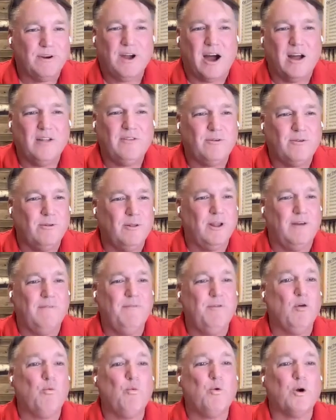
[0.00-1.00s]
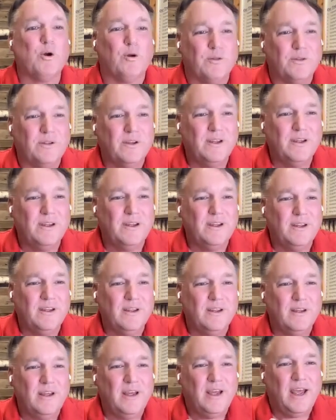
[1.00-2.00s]
for God so loved the world
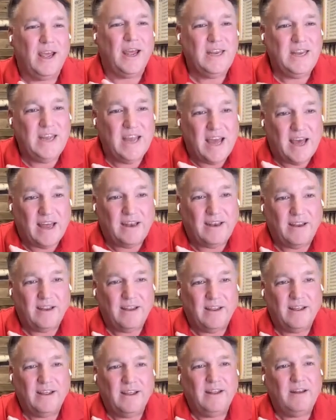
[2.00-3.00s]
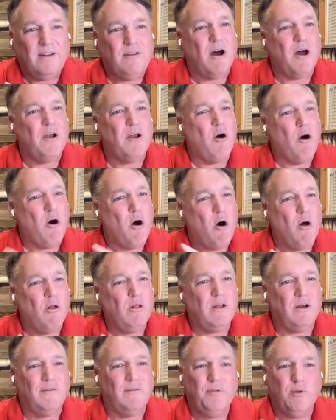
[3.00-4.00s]
and yet, not
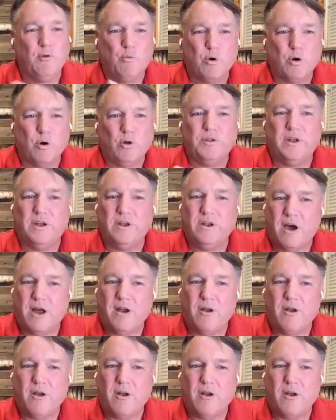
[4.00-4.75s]
all of the world and